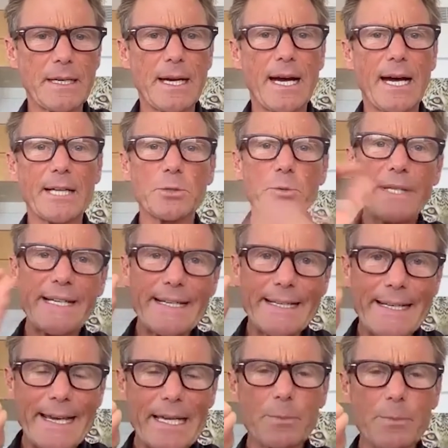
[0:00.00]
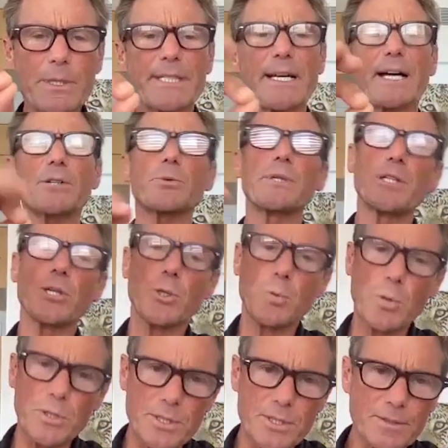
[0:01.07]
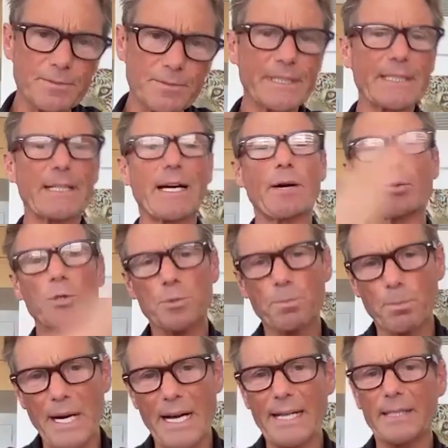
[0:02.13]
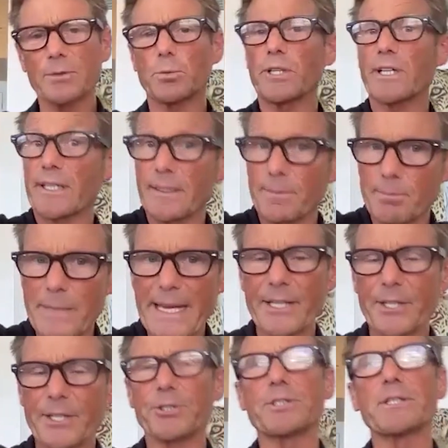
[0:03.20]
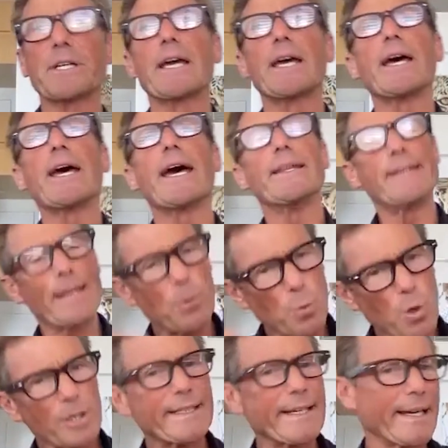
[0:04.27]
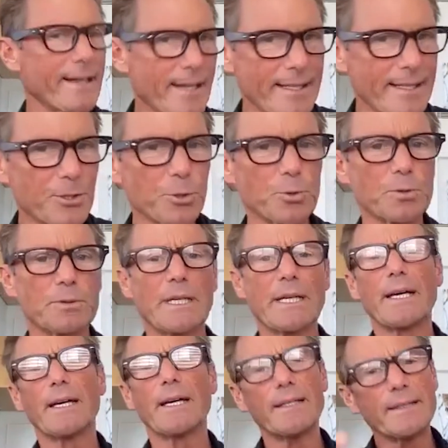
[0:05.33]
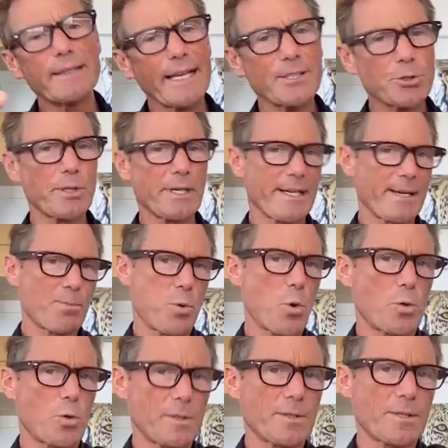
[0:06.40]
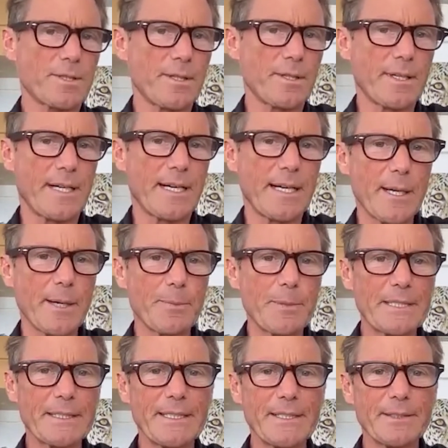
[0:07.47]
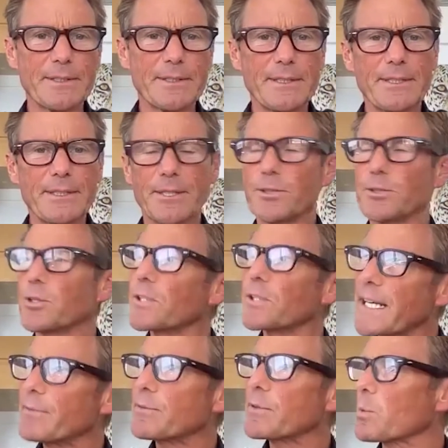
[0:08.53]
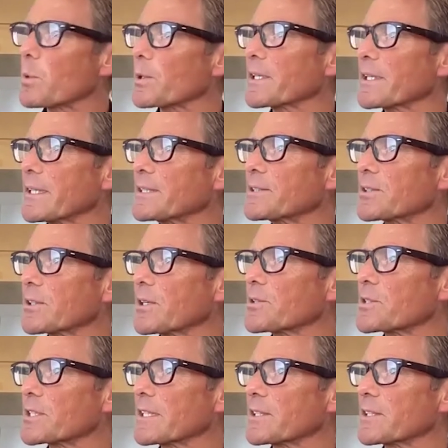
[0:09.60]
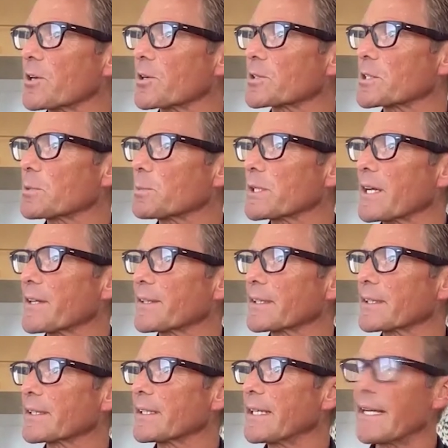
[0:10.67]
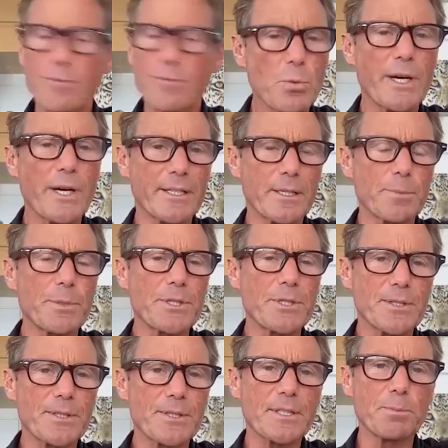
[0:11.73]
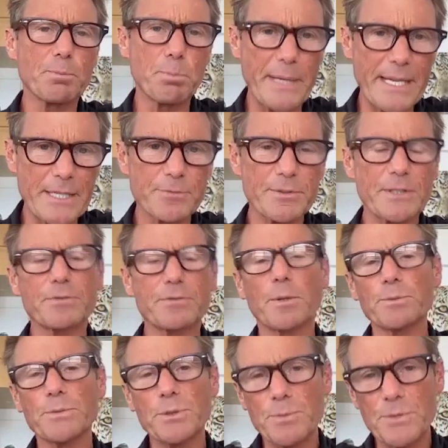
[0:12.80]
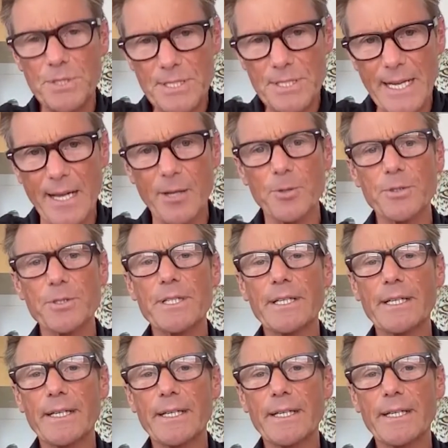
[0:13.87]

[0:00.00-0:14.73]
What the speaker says: How do we name it? How do we know what's severe, what's mild, what I can manage, and then what can I do? That's really important. So, I mean, not everybody needs to go and see a doctor, but I think everyone in a business can benefit from some sound